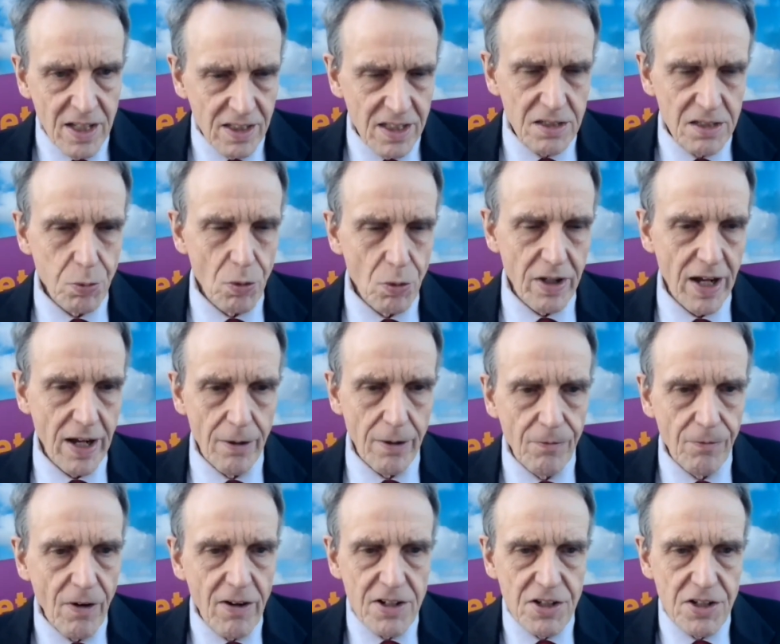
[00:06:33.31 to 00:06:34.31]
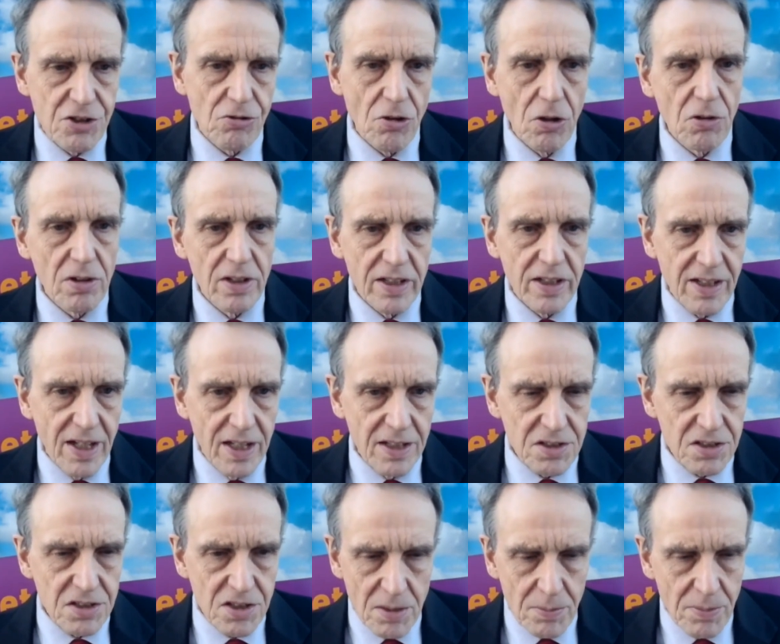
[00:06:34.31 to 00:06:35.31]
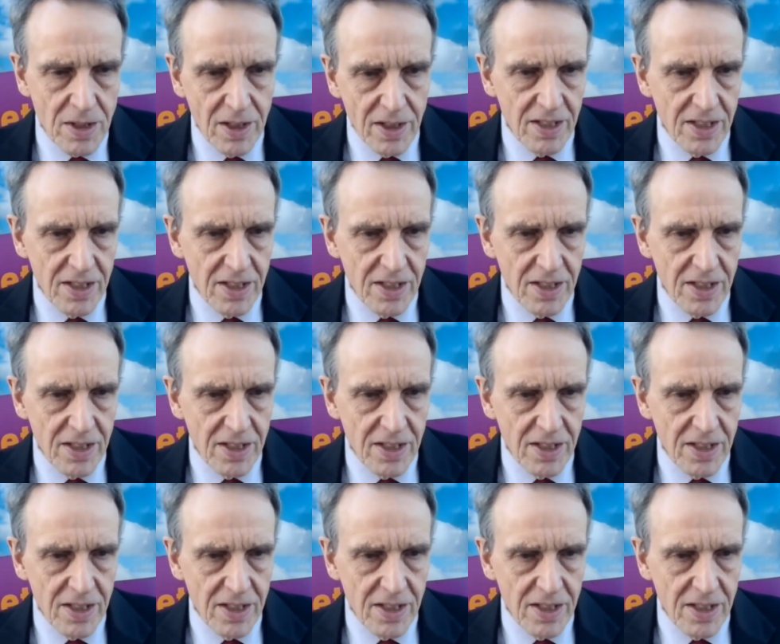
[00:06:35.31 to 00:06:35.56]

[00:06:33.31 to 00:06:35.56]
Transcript: This will count very strongly against him.